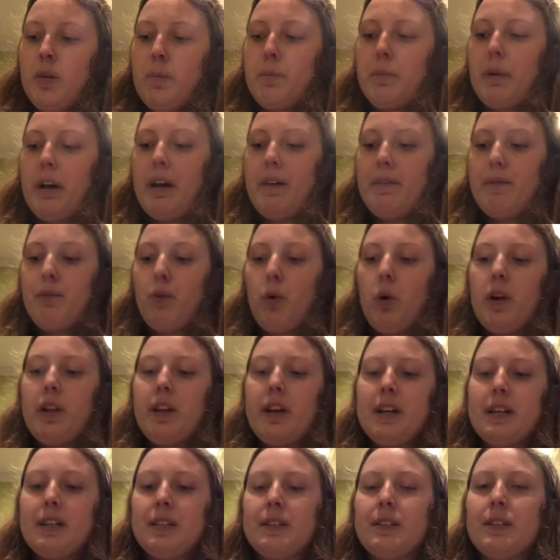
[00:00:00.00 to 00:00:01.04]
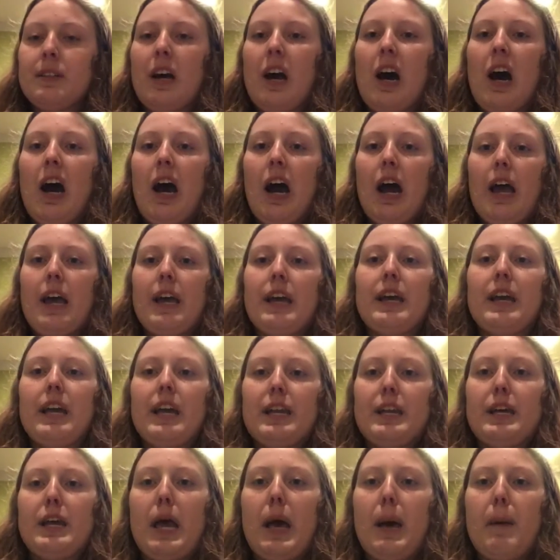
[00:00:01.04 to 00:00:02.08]
But for this, I
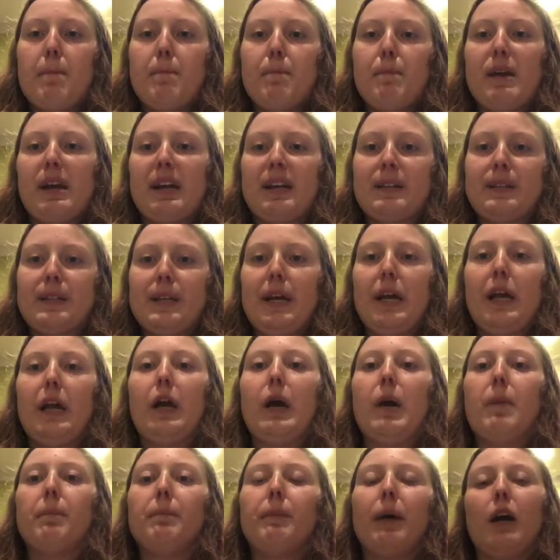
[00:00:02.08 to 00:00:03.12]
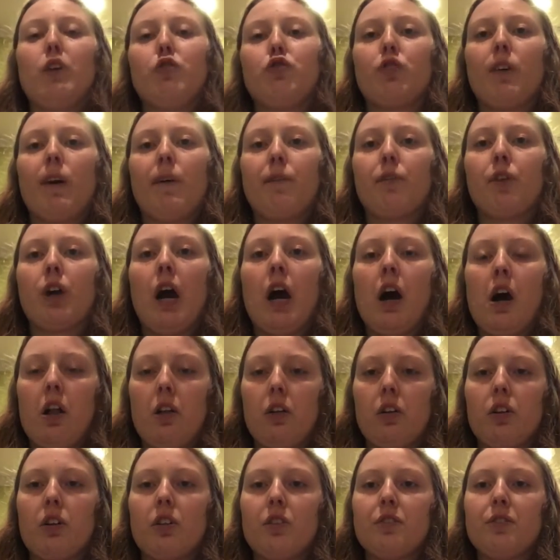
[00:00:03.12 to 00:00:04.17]
ended up mixing a bunch of
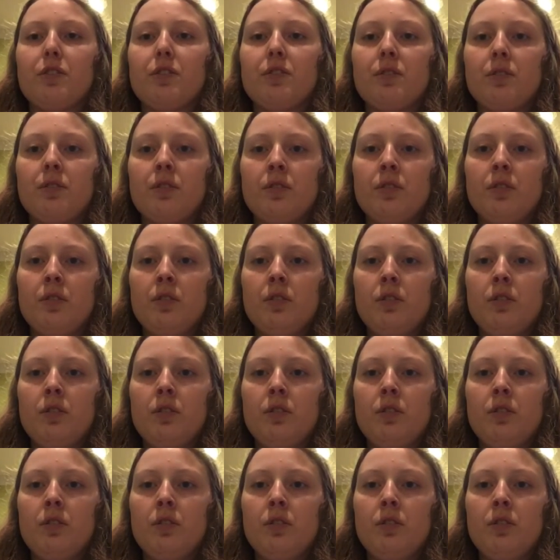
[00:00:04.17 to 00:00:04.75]
colors